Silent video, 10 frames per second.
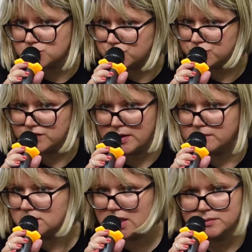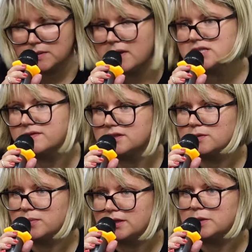And I would like to
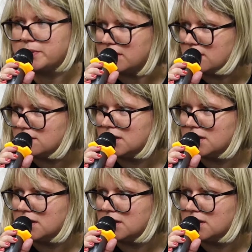reiterate that